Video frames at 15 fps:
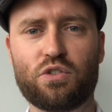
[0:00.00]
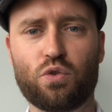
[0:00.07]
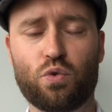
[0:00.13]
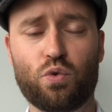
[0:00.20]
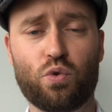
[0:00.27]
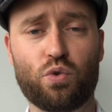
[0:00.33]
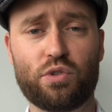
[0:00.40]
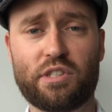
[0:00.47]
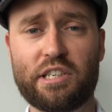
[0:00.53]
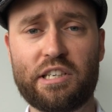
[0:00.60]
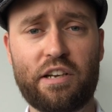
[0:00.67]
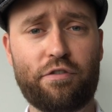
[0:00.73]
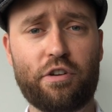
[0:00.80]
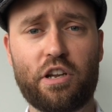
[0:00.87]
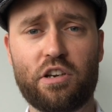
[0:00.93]
or
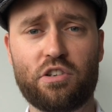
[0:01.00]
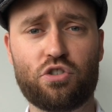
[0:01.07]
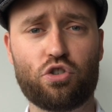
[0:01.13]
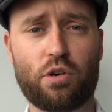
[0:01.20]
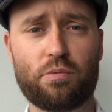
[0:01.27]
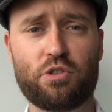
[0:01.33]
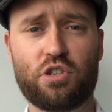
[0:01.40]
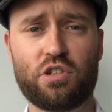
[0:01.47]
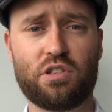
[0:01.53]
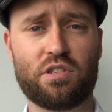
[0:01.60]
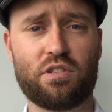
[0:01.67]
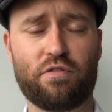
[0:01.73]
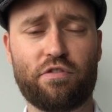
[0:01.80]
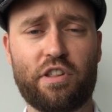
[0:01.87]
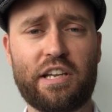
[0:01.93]
significant descriptions
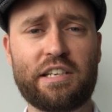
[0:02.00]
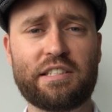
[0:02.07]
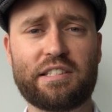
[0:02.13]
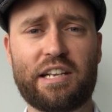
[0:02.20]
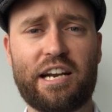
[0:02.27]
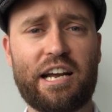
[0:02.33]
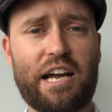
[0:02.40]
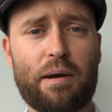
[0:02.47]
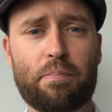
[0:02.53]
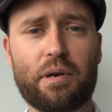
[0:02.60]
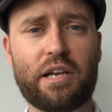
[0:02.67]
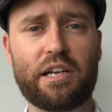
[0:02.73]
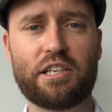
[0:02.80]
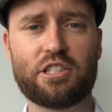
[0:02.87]
of things that are happening.